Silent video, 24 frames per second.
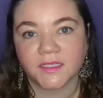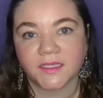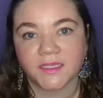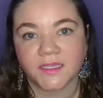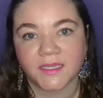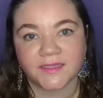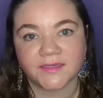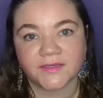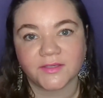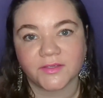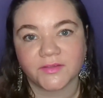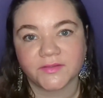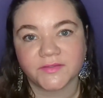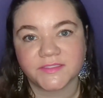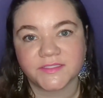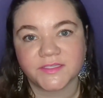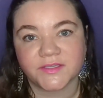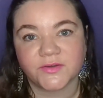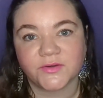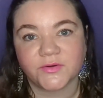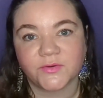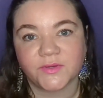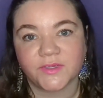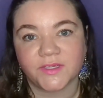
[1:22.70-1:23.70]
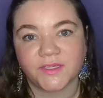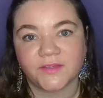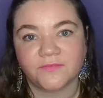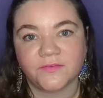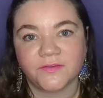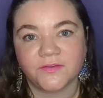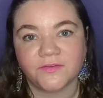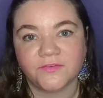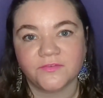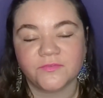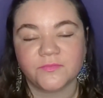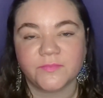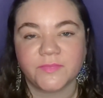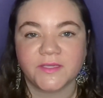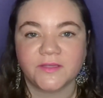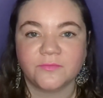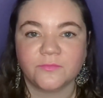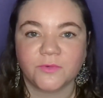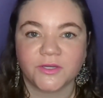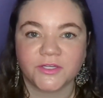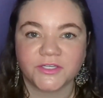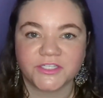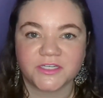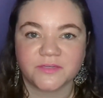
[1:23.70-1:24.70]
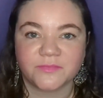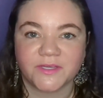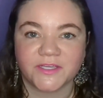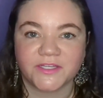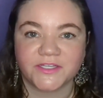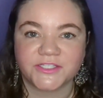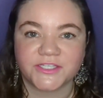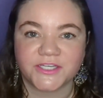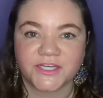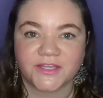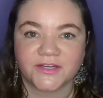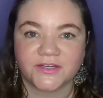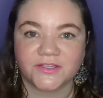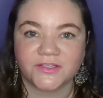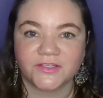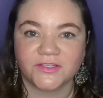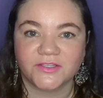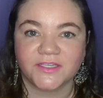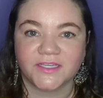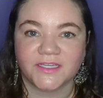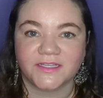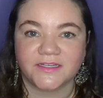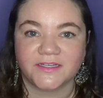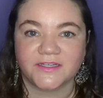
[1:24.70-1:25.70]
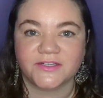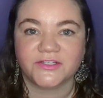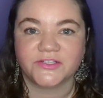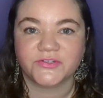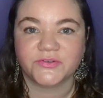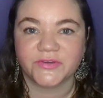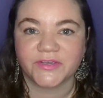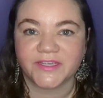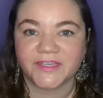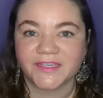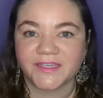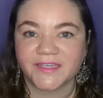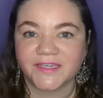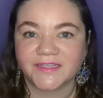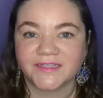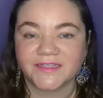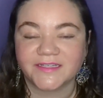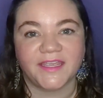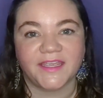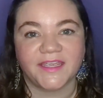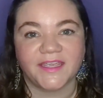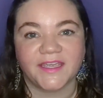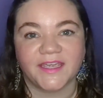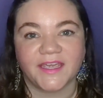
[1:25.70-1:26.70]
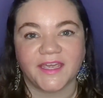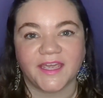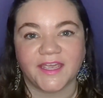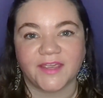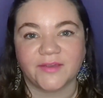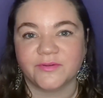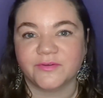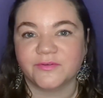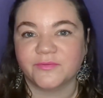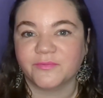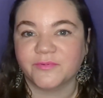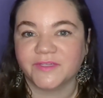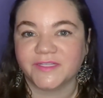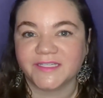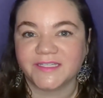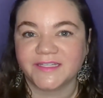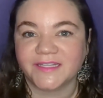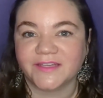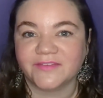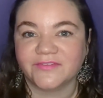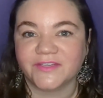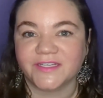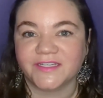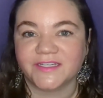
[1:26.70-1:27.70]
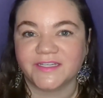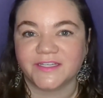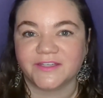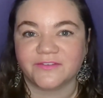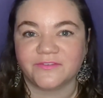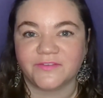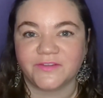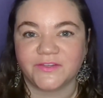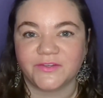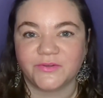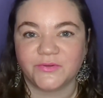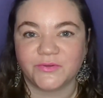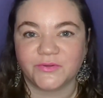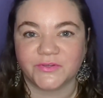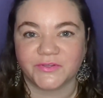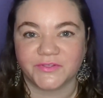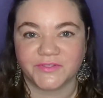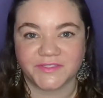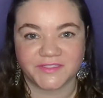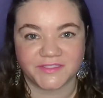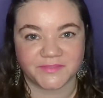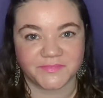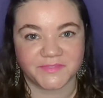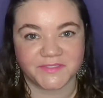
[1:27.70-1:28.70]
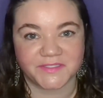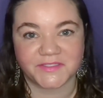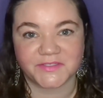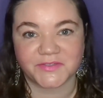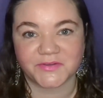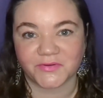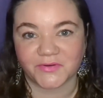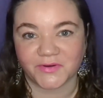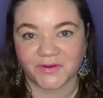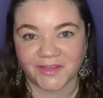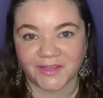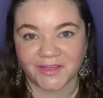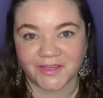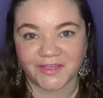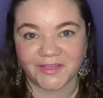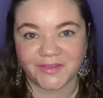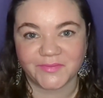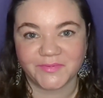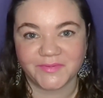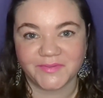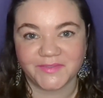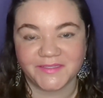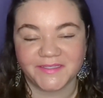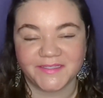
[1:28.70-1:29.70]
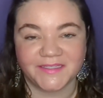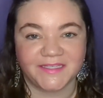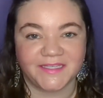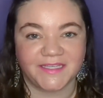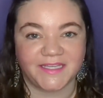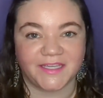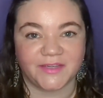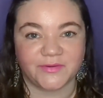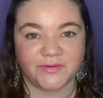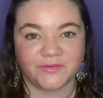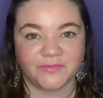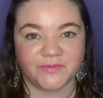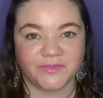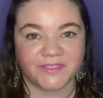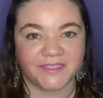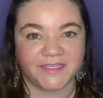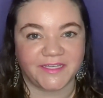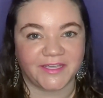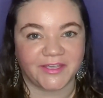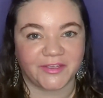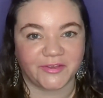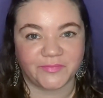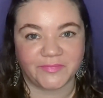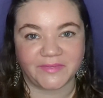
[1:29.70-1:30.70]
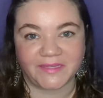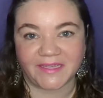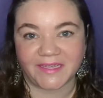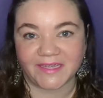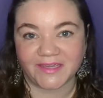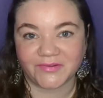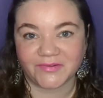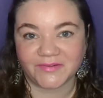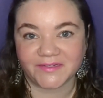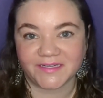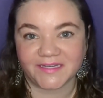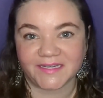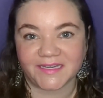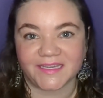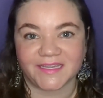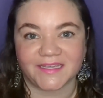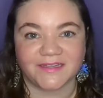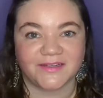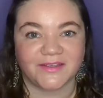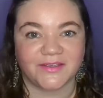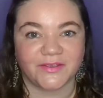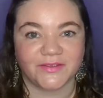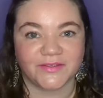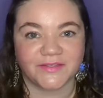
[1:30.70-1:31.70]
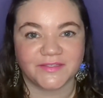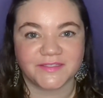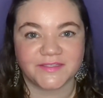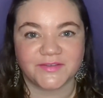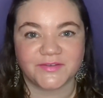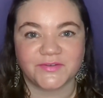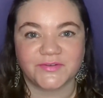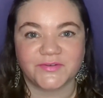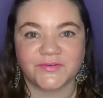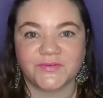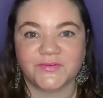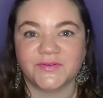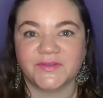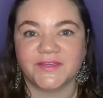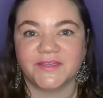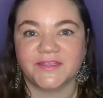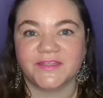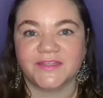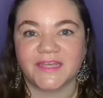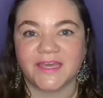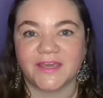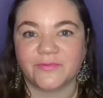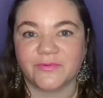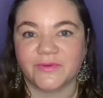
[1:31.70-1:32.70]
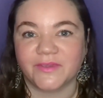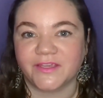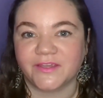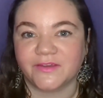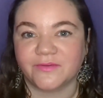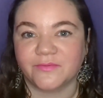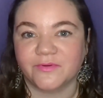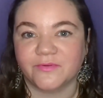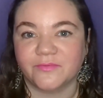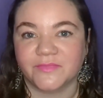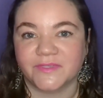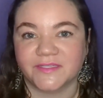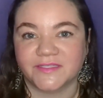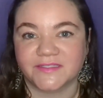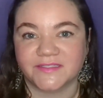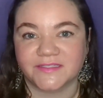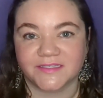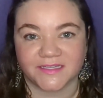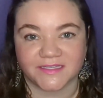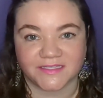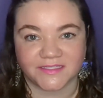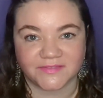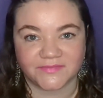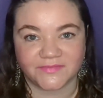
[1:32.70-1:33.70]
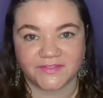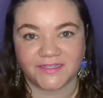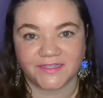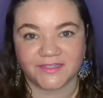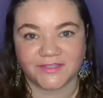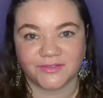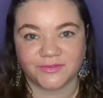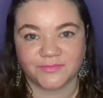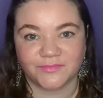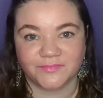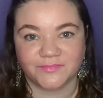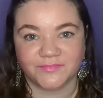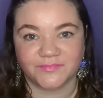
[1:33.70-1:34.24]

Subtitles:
And also, if you've been watching my channel and enjoying it, I would really love it if you could subscribe. It would really help me out, and also that way you won't miss the next video.